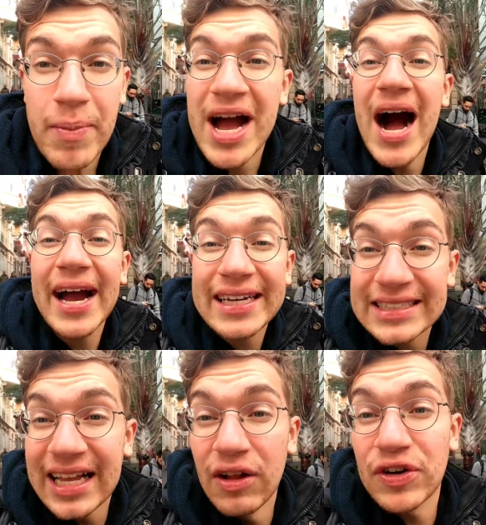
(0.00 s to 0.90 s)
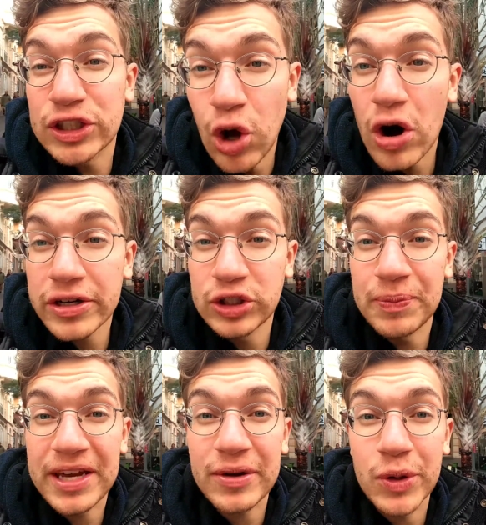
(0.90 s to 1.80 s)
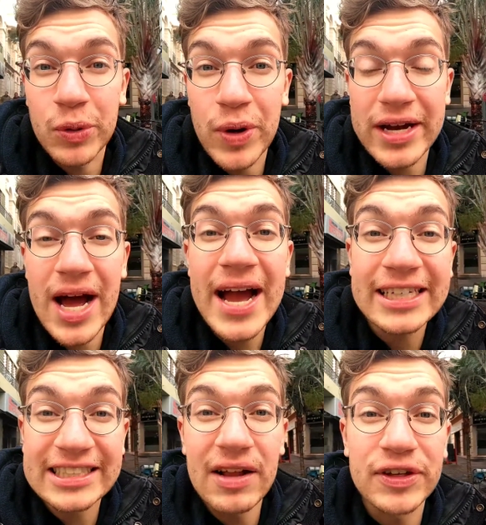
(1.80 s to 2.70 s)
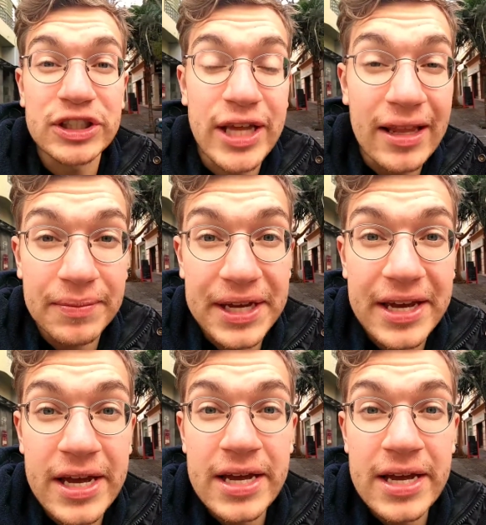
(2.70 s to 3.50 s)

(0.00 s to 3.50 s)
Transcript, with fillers: my higher self was talking to me, where the higher self was telling me,